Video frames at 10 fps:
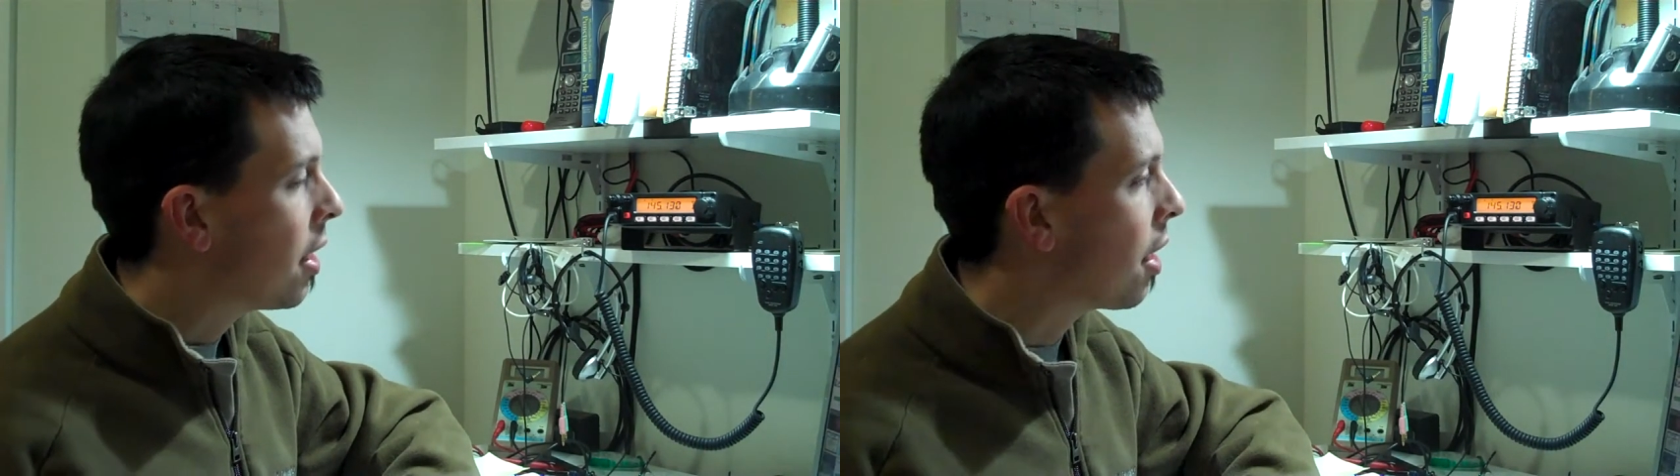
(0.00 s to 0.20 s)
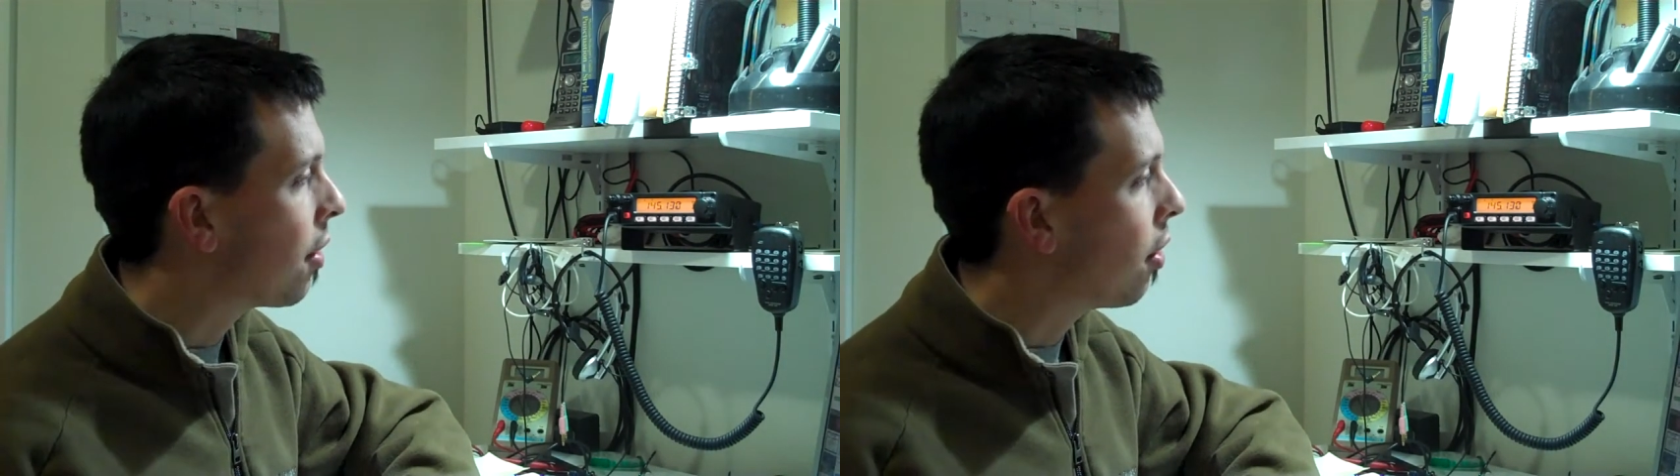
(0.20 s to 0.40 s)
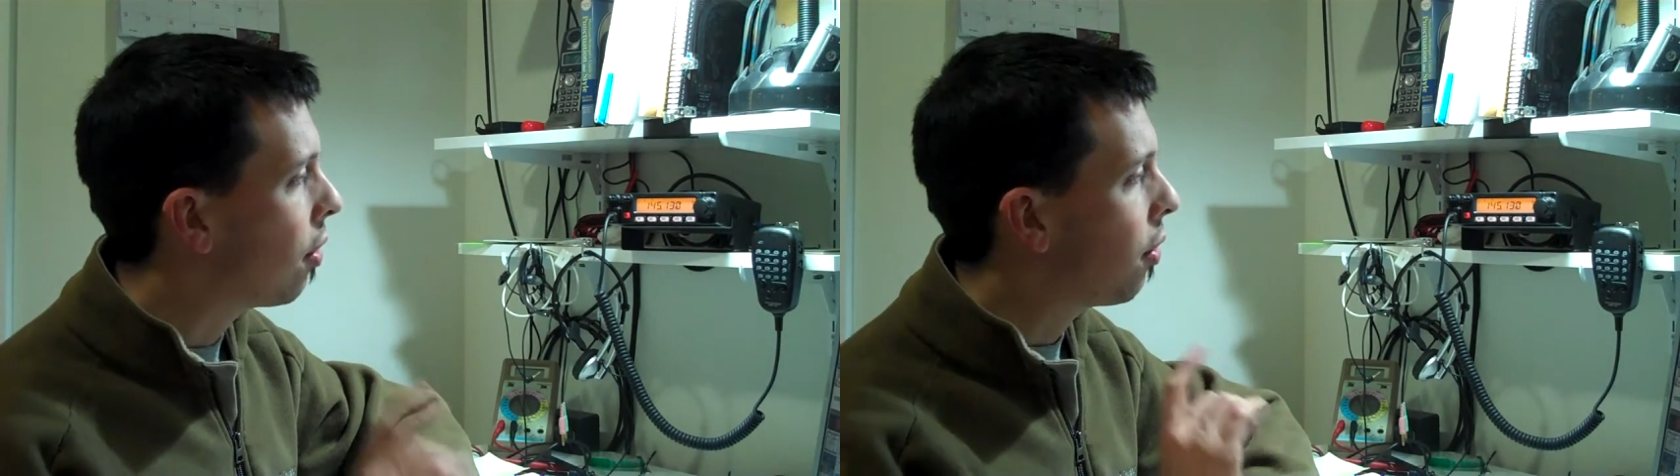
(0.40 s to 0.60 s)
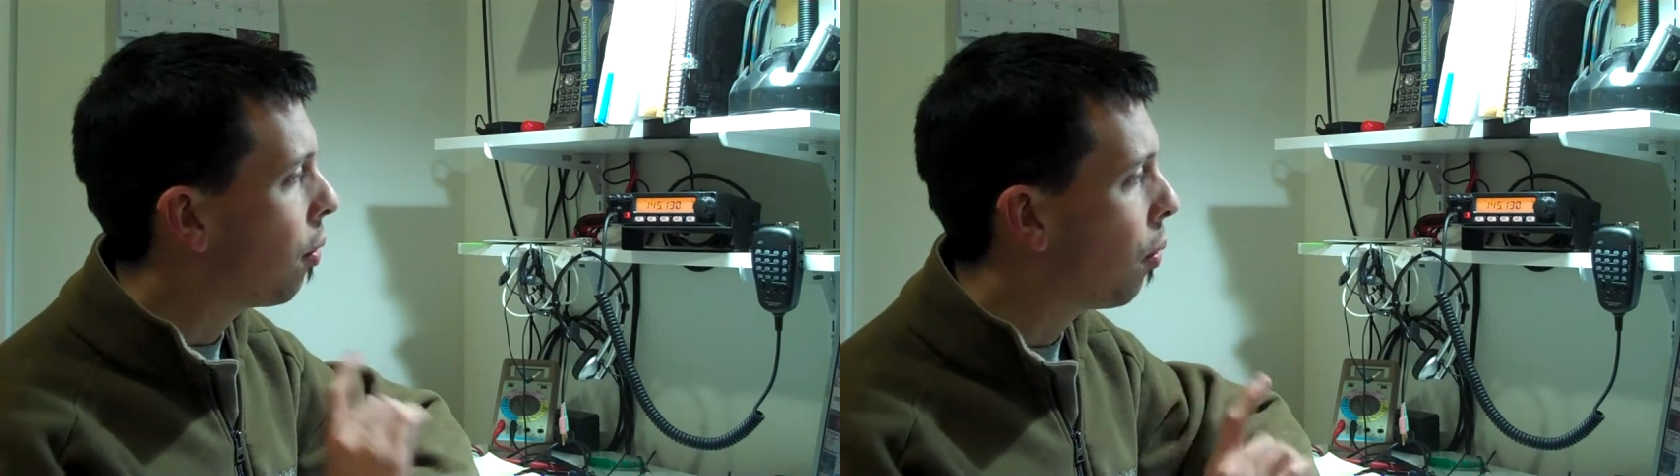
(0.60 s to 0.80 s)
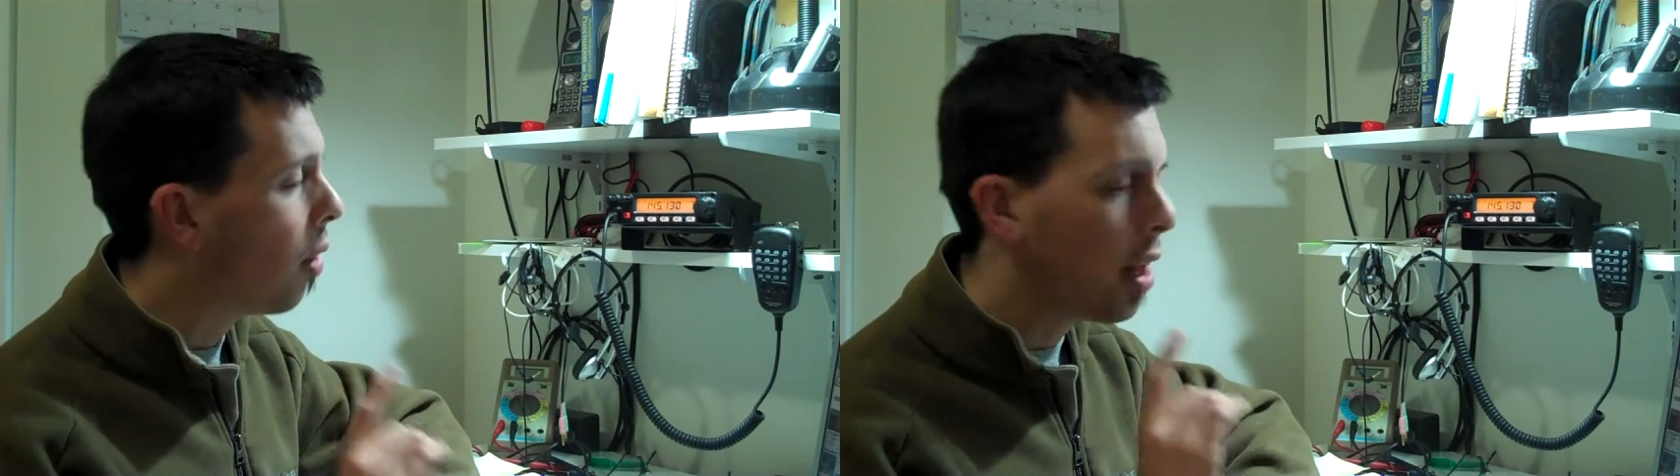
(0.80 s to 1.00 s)
Now, the
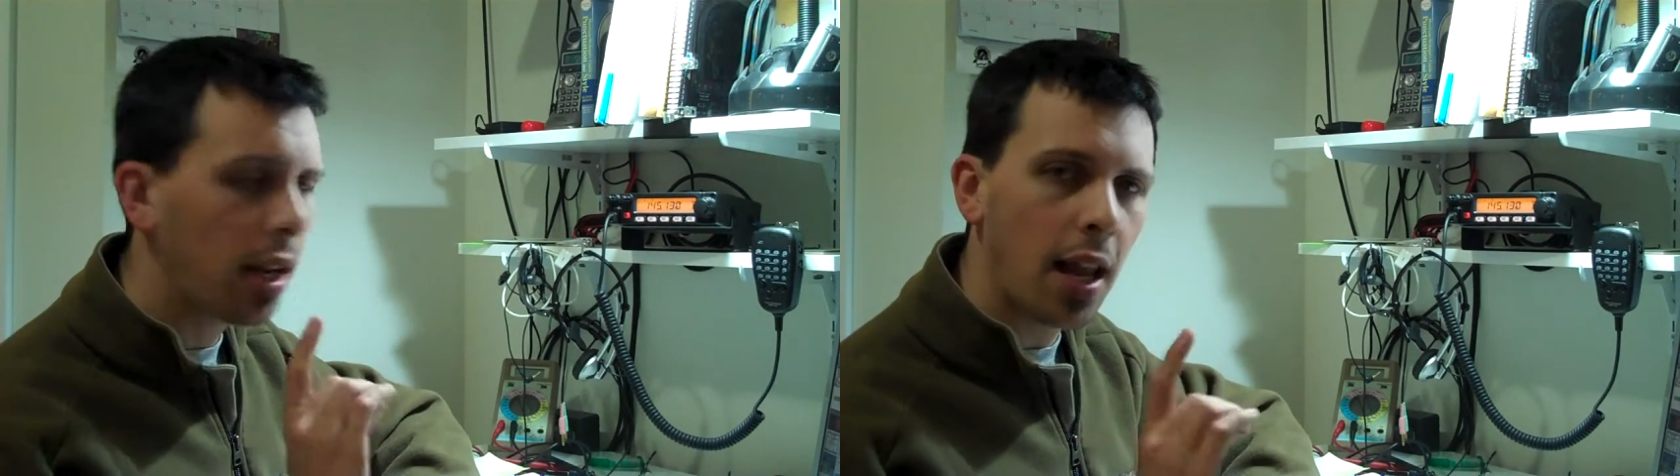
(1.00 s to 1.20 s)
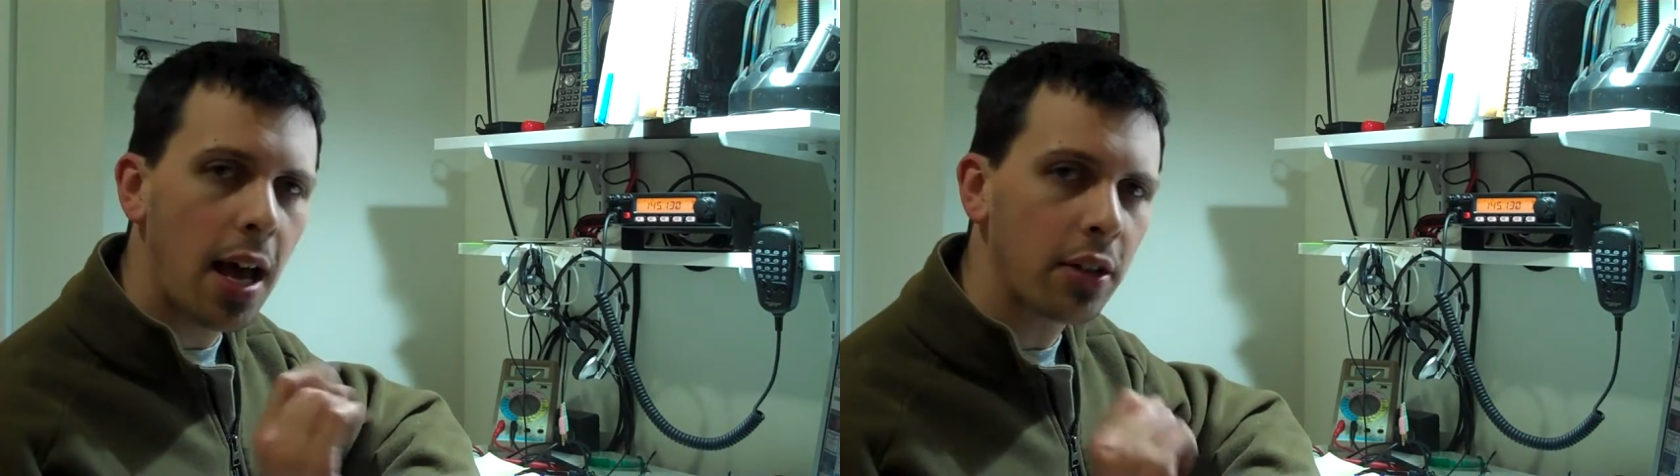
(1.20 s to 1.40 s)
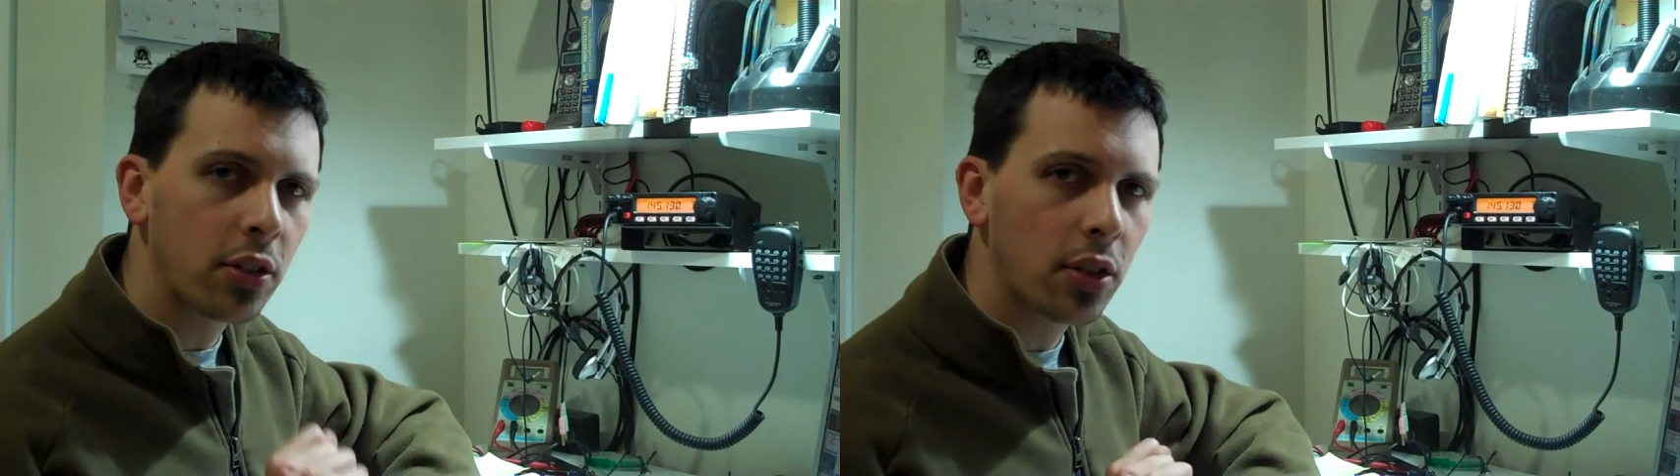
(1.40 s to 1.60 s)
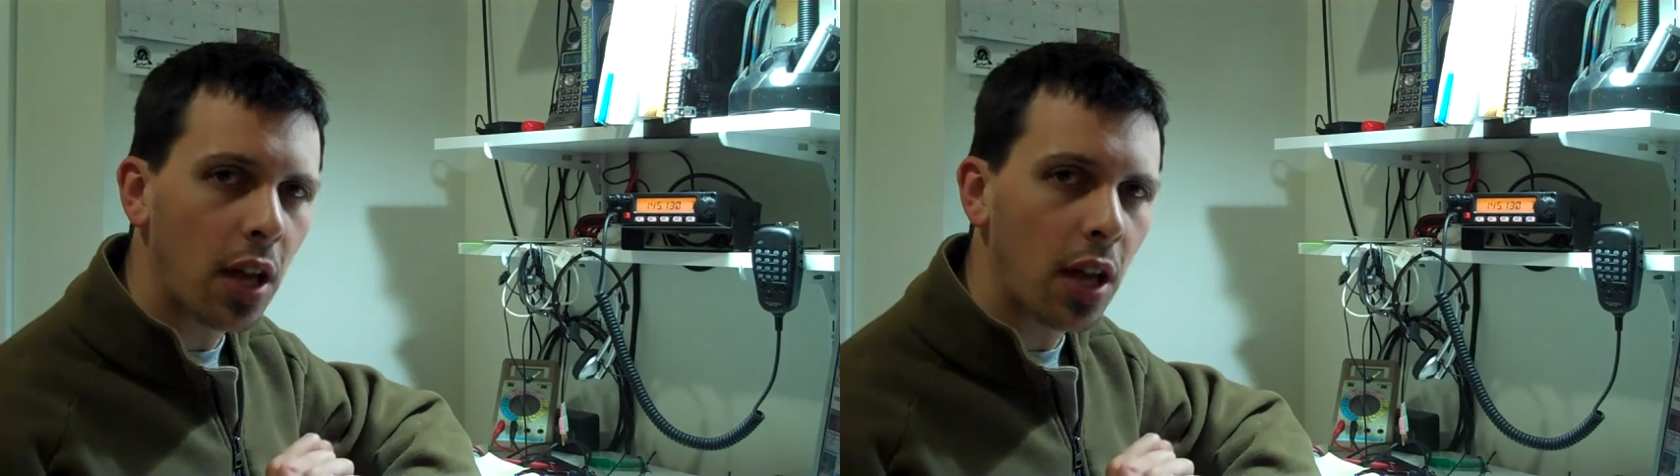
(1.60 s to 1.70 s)
one last